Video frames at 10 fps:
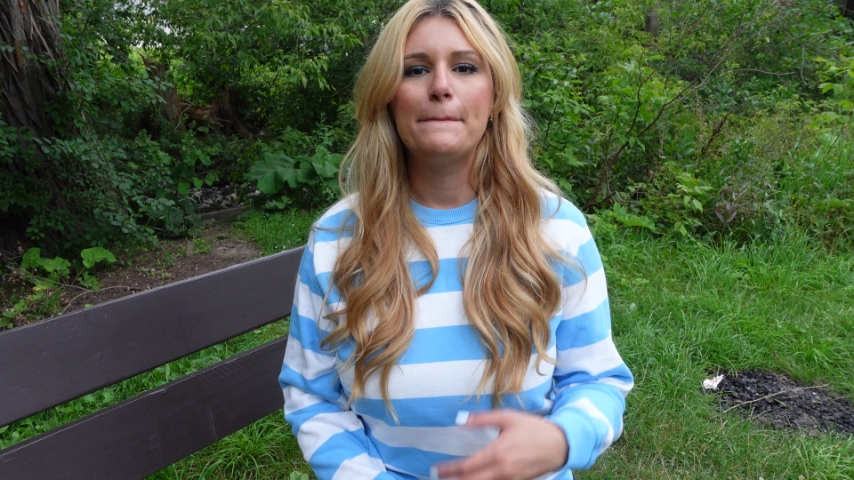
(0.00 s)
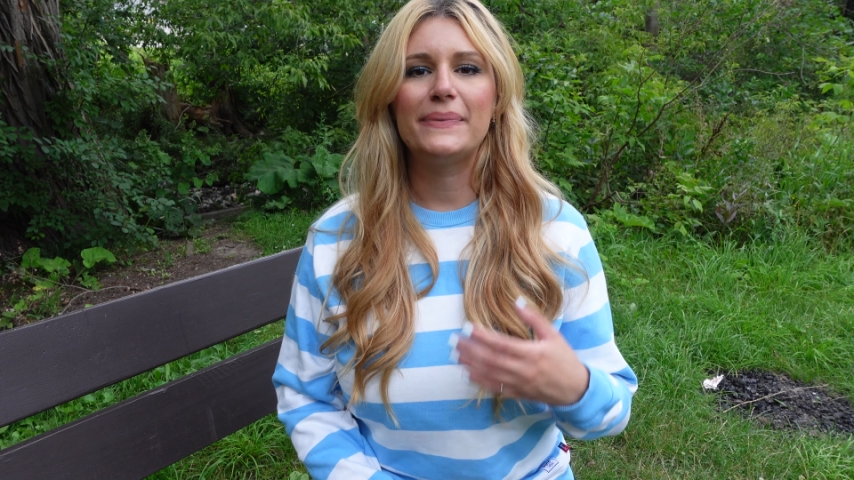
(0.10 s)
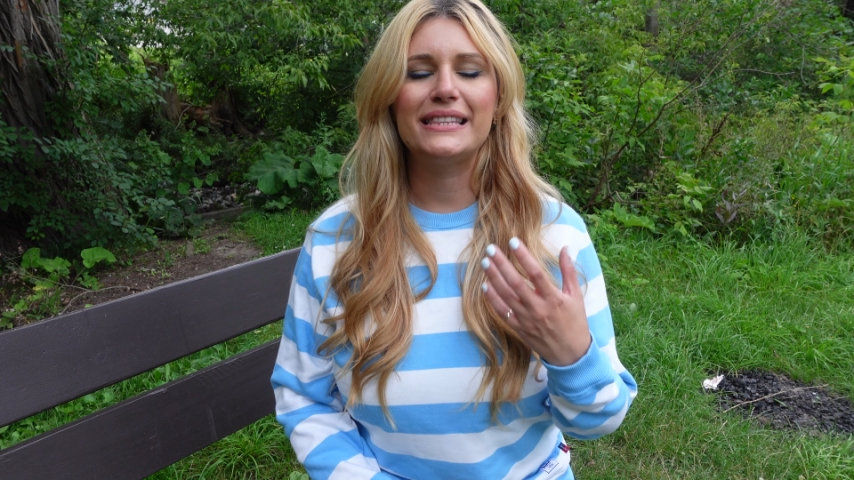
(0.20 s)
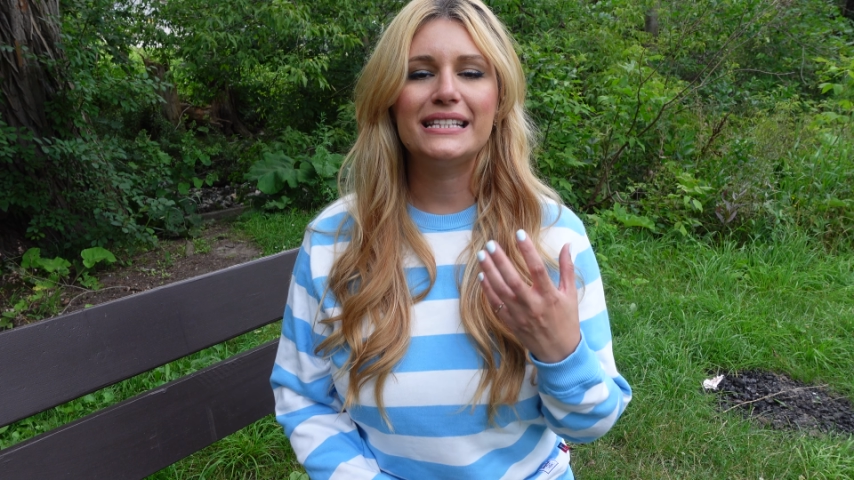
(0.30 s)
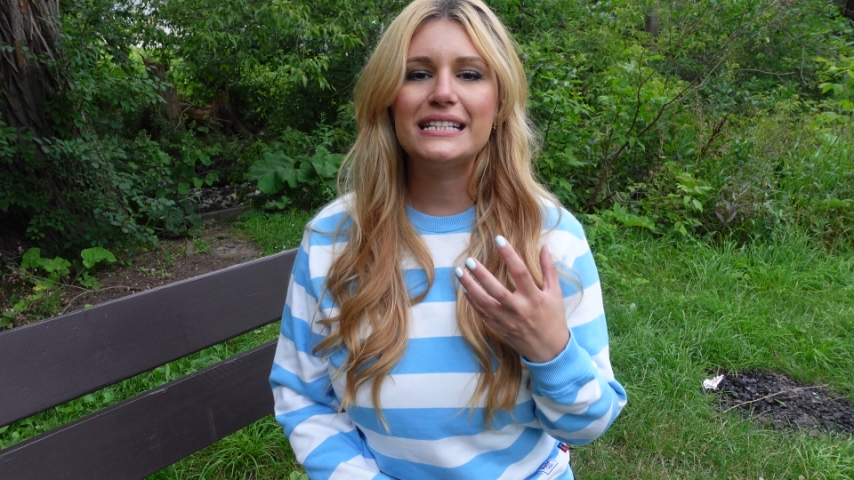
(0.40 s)

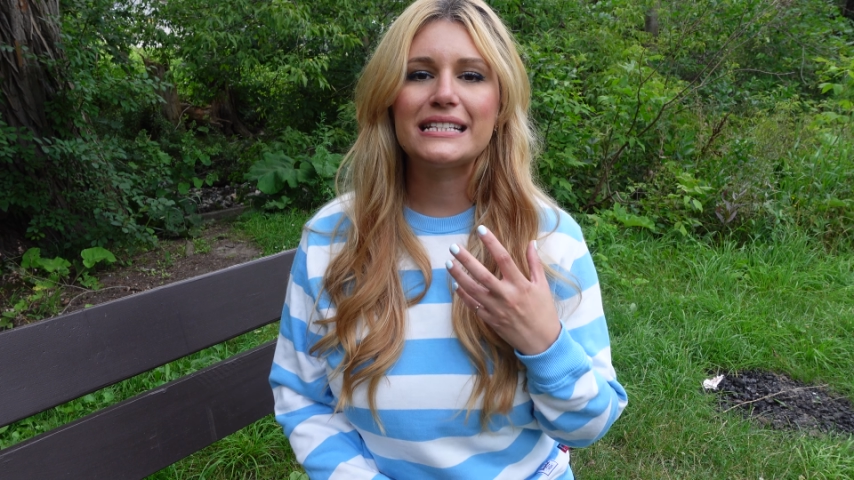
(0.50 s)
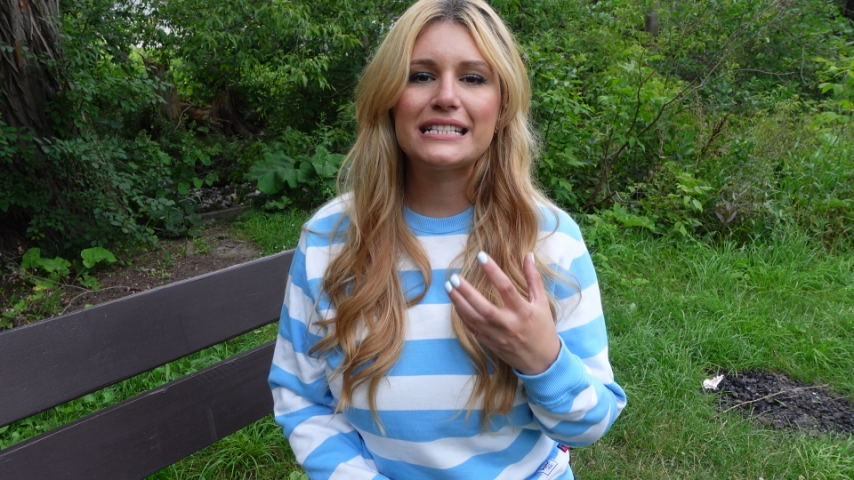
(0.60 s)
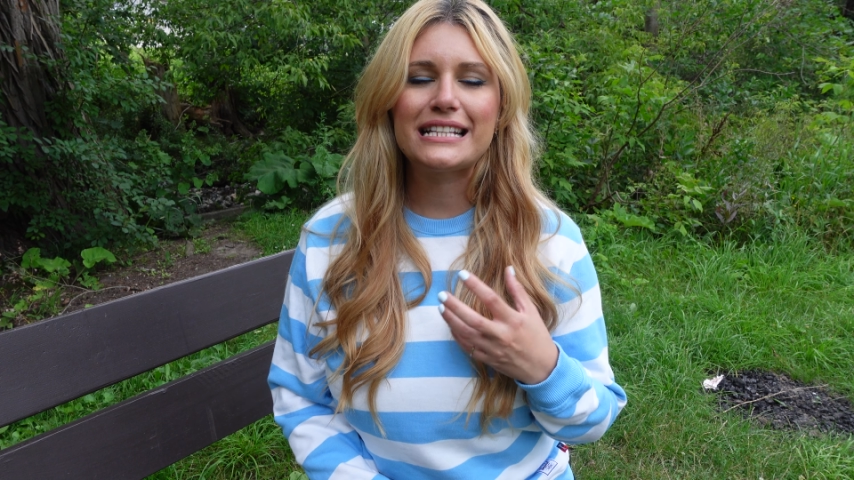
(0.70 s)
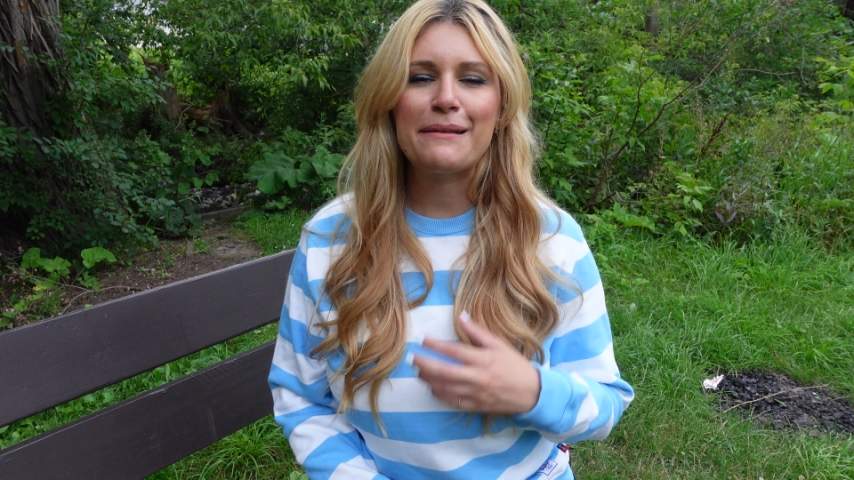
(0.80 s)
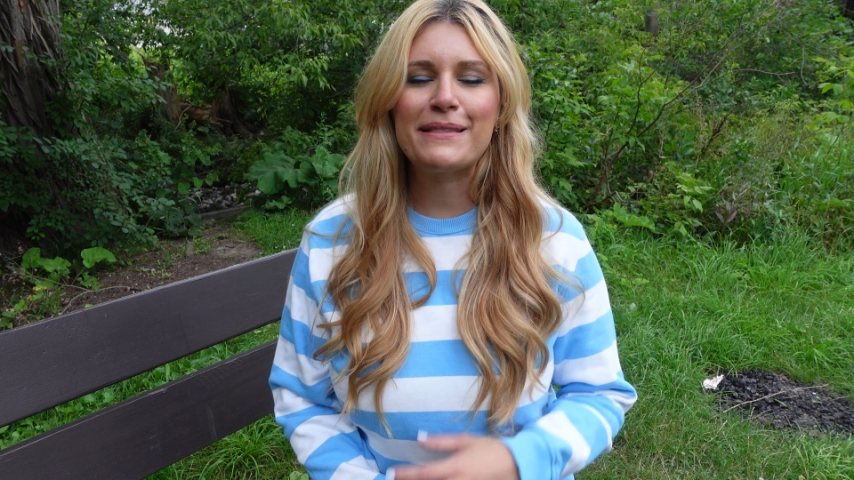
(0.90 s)
But this is the
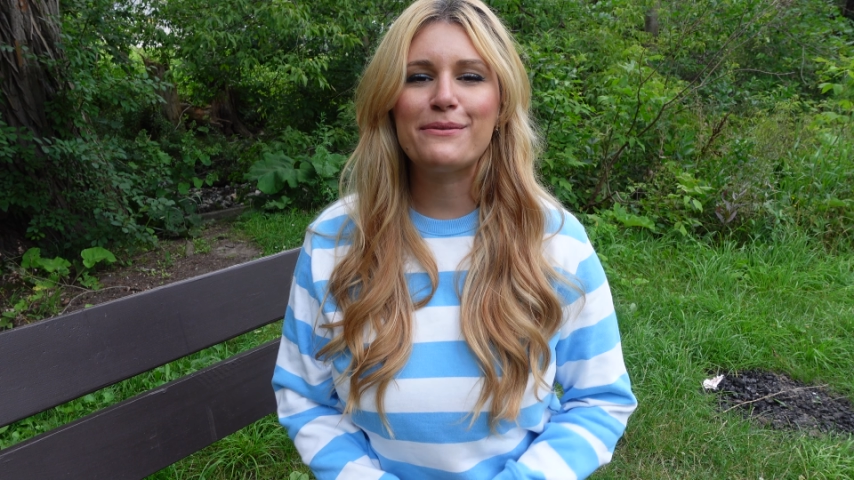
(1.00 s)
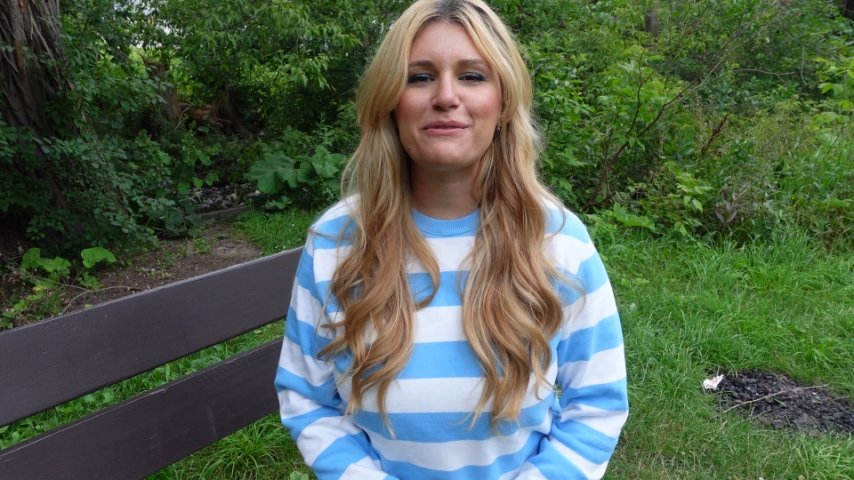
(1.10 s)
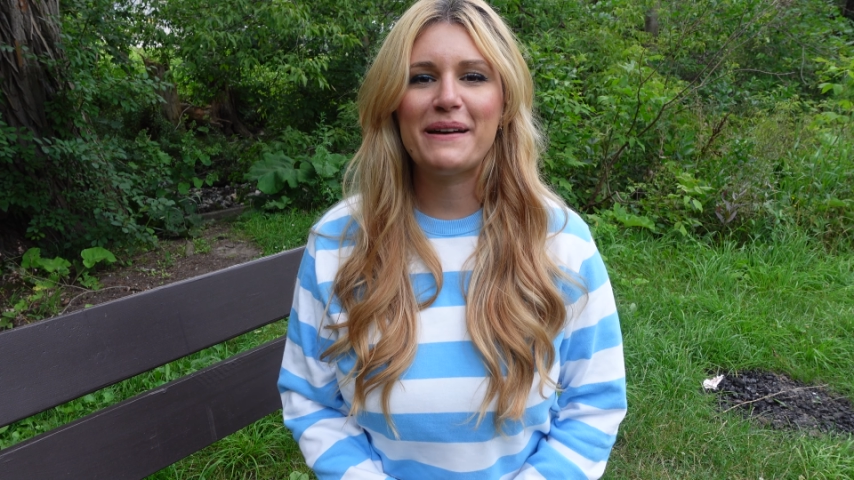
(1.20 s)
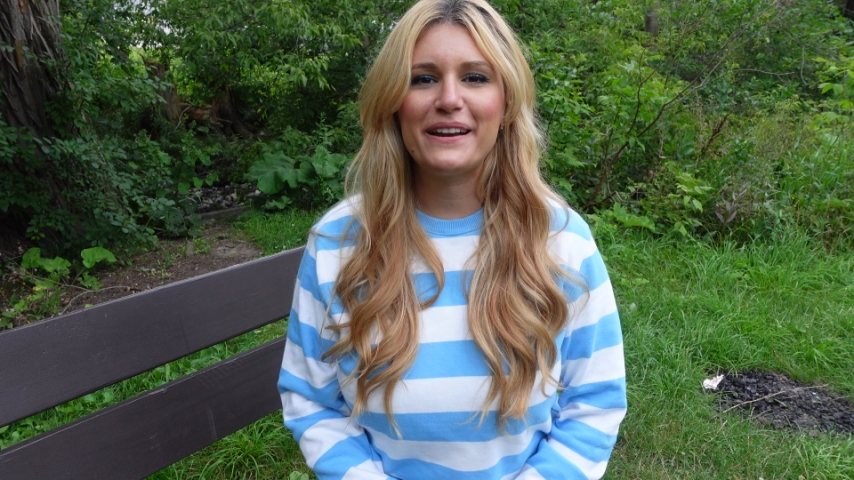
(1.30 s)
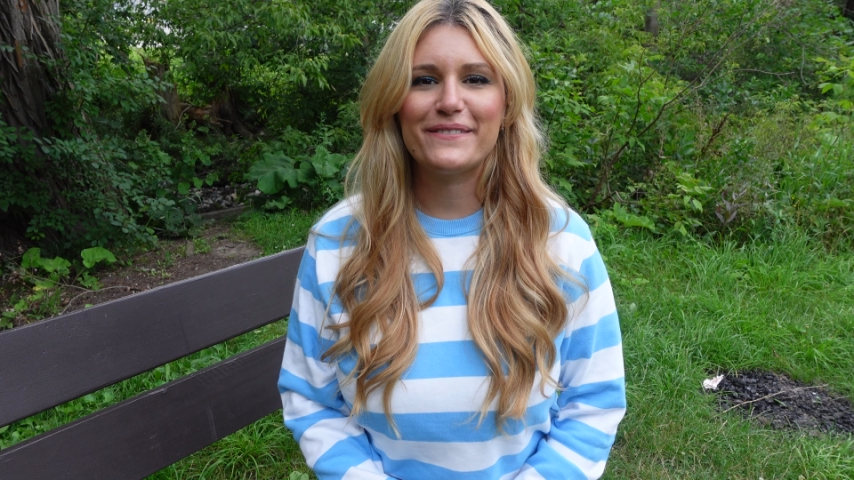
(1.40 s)
same thing
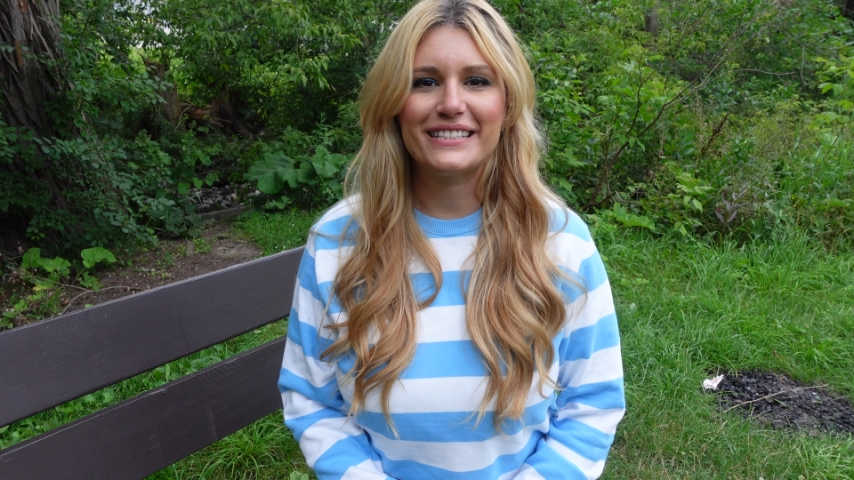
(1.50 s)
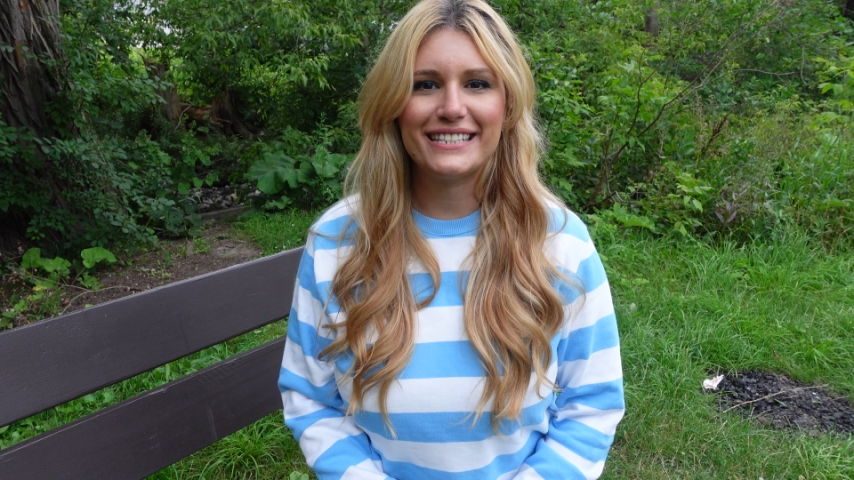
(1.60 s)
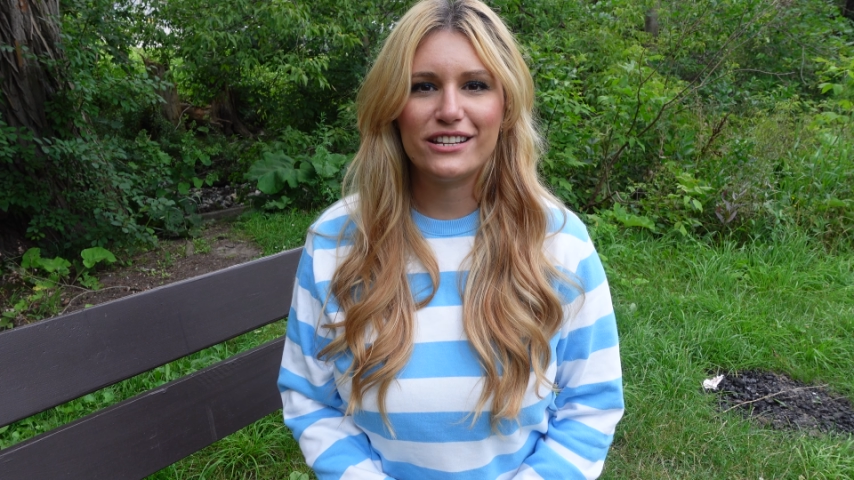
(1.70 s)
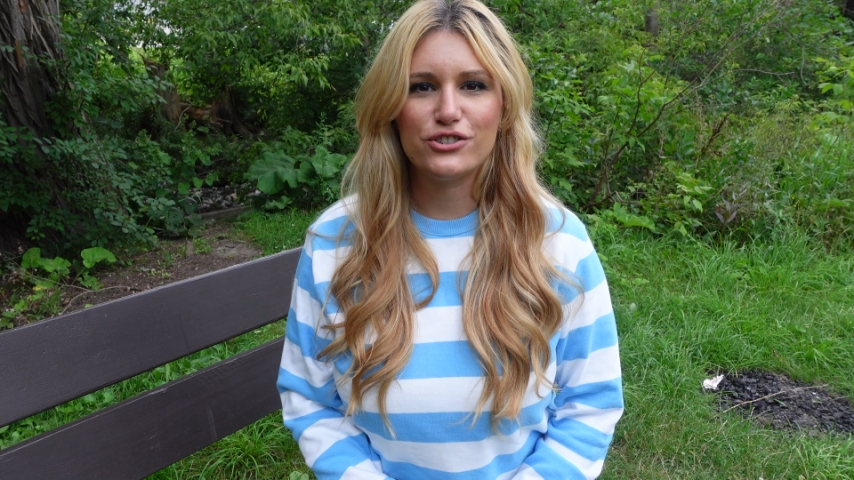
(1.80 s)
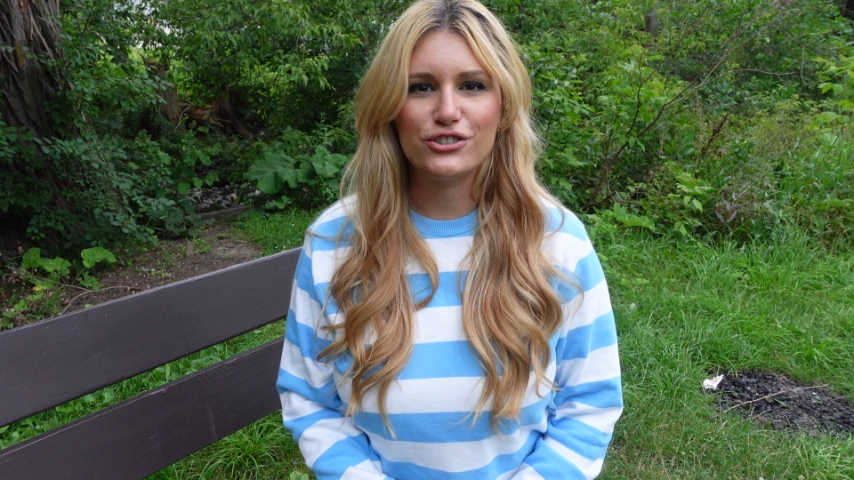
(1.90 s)
with
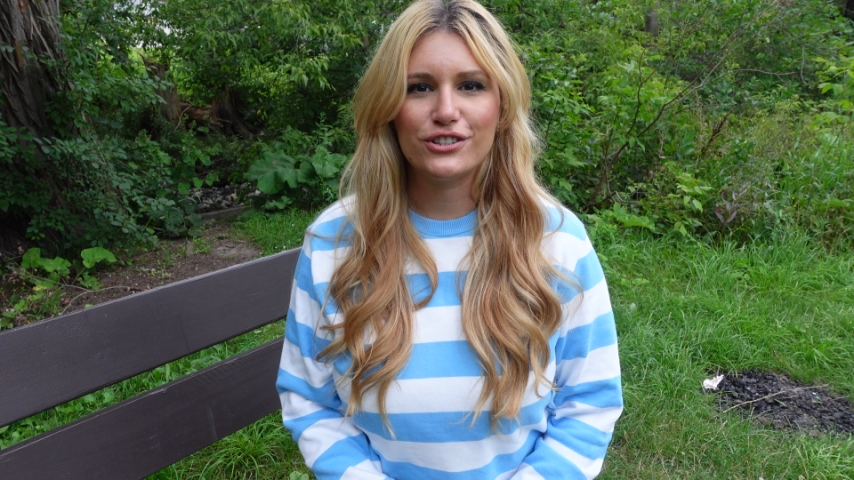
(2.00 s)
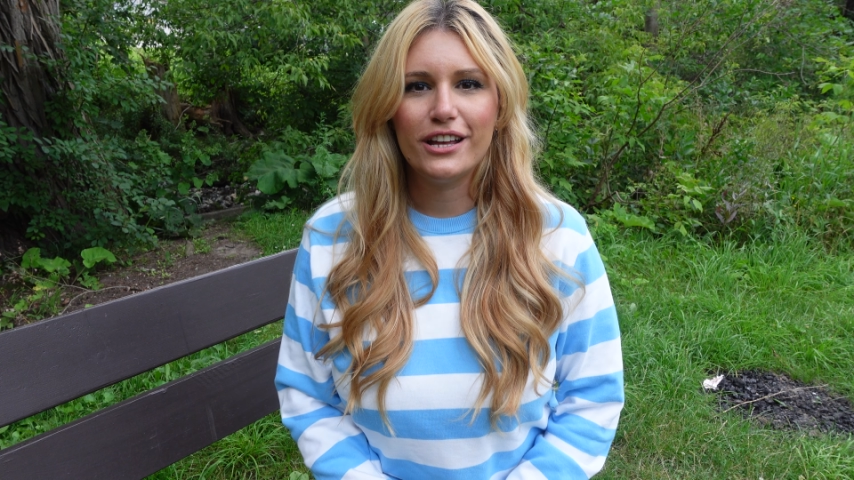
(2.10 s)
manifestation.